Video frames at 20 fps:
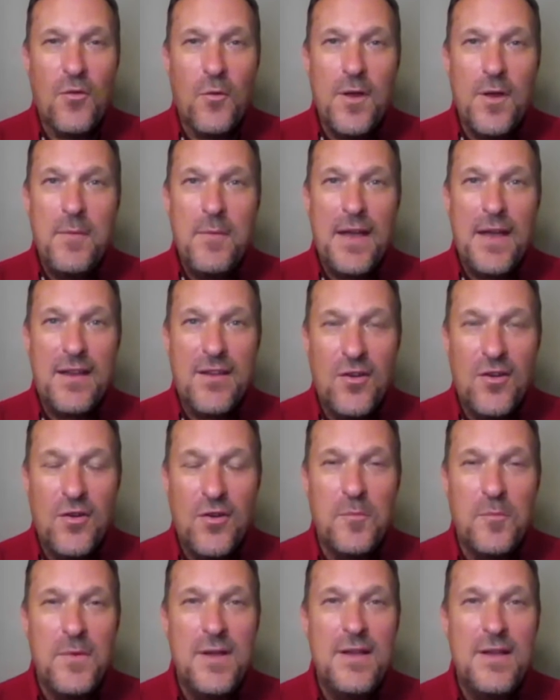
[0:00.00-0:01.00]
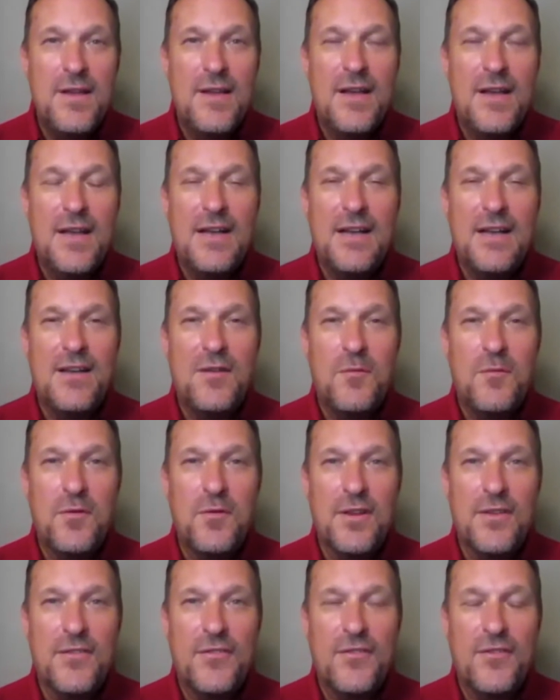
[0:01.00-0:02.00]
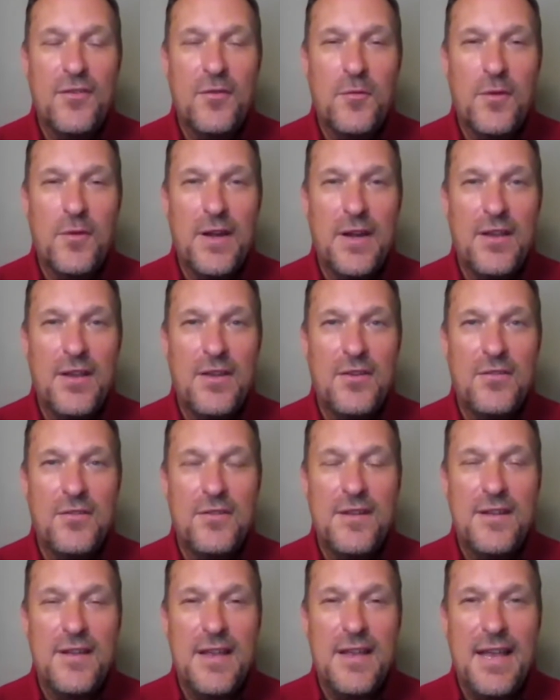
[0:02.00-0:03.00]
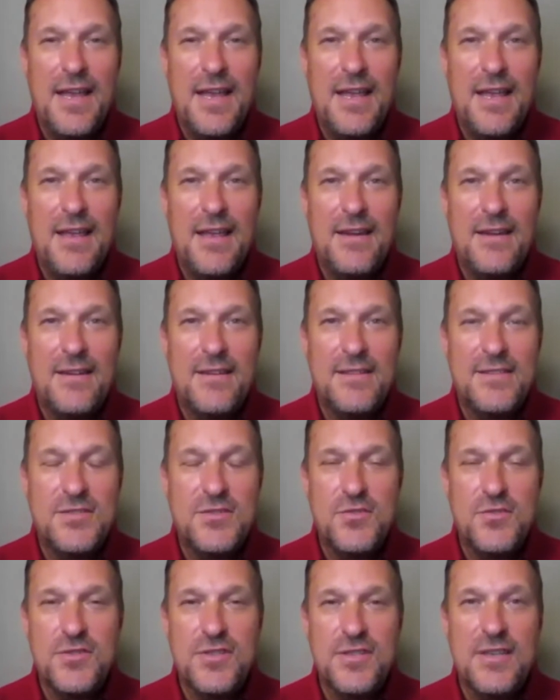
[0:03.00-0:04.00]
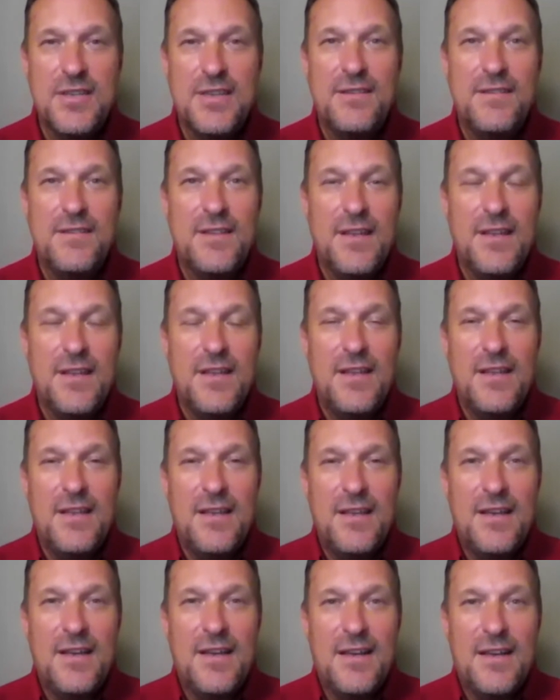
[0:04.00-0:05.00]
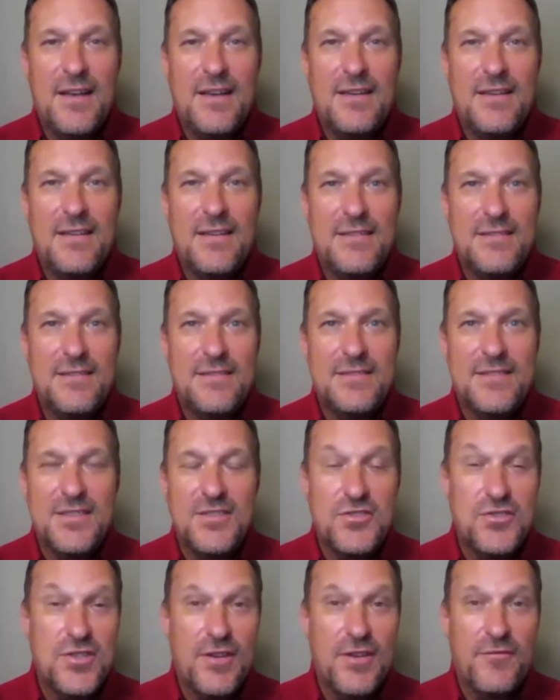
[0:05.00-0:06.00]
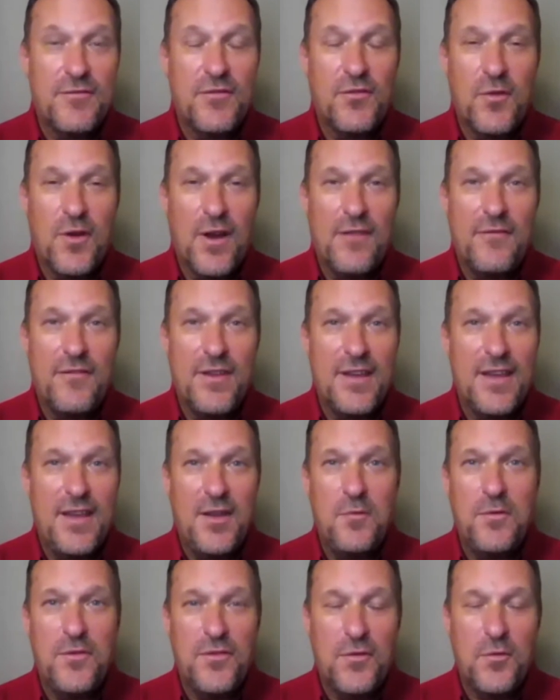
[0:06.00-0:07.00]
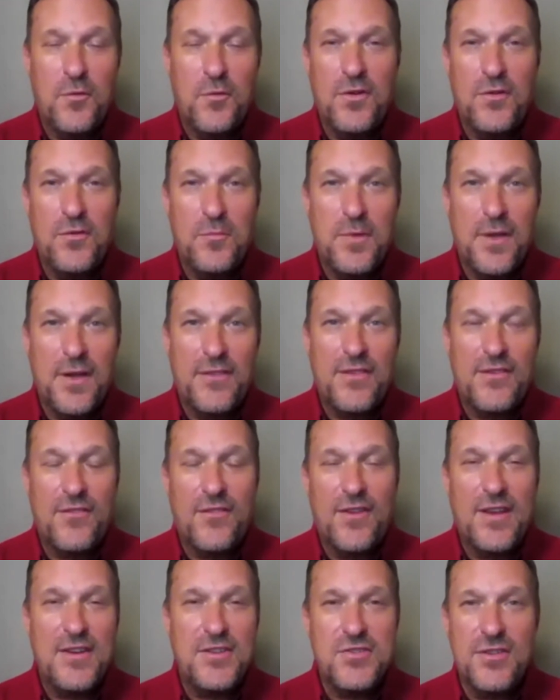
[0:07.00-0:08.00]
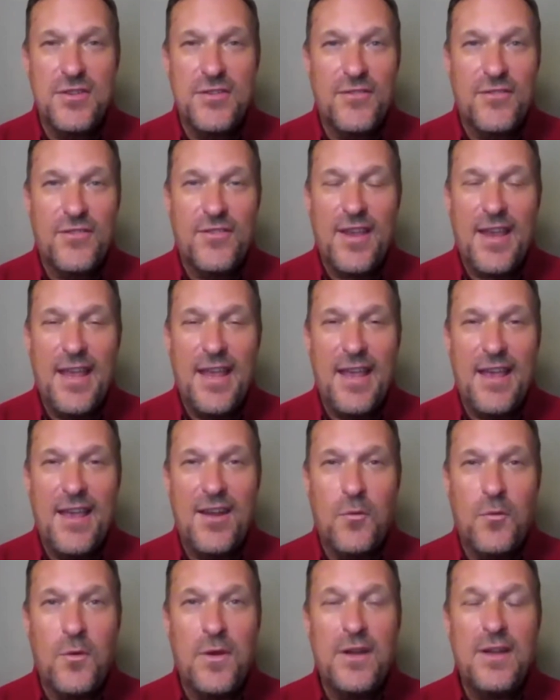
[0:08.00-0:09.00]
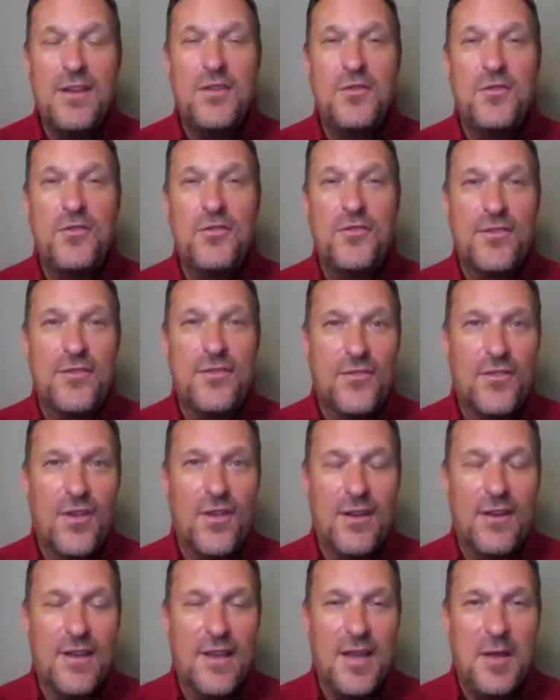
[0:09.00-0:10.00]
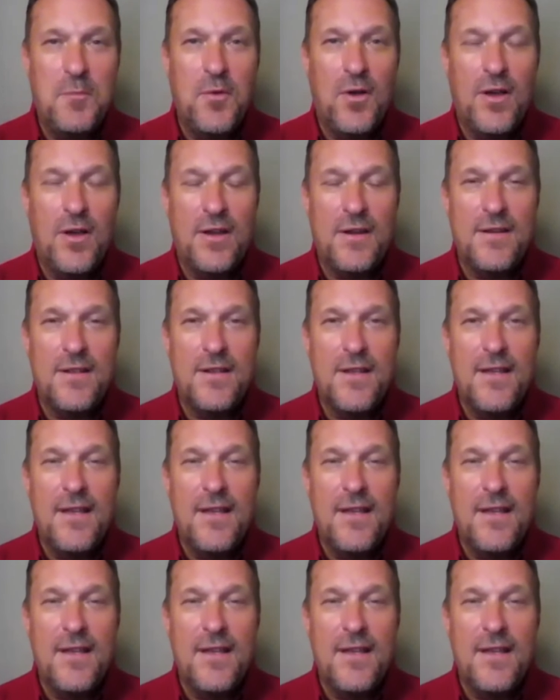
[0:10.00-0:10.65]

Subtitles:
way back home, we were listening to the radio, and it's usually, since Jeff was driving, he was the one who picked the stations, and a Whitney Houston song came on,